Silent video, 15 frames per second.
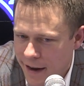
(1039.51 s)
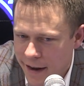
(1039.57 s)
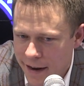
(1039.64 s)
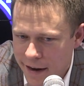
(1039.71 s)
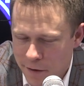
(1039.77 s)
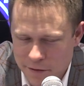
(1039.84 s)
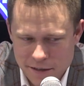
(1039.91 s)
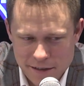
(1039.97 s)

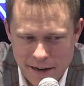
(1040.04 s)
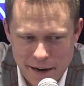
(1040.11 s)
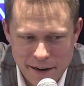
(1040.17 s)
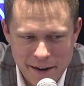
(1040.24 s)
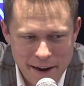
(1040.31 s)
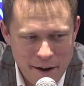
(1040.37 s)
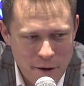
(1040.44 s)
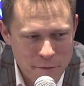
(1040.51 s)
And I was just like,
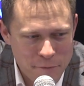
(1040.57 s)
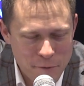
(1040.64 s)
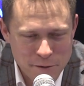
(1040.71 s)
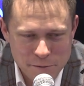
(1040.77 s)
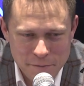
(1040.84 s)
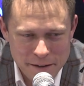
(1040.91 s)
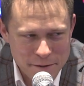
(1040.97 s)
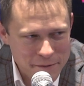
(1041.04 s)
at
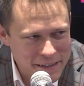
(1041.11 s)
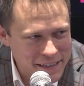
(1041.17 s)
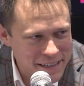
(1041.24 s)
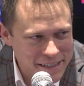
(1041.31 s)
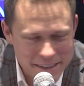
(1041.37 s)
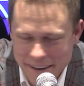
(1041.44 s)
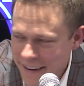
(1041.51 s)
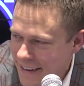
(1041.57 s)
first when he went to
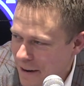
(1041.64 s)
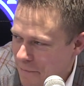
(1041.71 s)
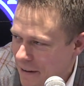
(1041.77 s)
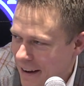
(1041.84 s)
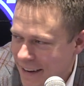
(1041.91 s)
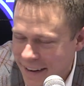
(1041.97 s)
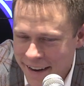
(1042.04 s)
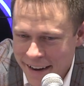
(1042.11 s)
dunk, I'm
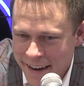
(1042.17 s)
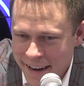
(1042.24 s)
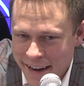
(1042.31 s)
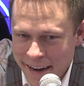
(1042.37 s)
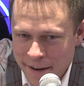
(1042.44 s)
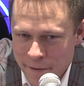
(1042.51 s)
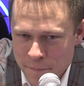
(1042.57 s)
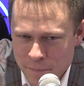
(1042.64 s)
like,
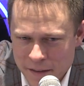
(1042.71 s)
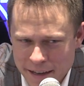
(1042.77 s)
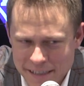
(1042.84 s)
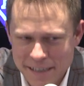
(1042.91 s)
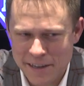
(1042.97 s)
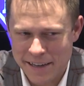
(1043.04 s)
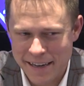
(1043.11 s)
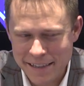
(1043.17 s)
is
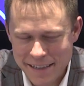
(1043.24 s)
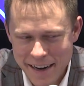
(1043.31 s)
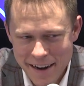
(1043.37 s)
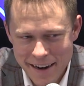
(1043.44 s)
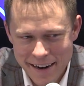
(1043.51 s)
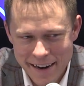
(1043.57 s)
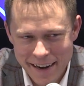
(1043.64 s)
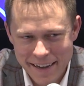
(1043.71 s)
he going to get there?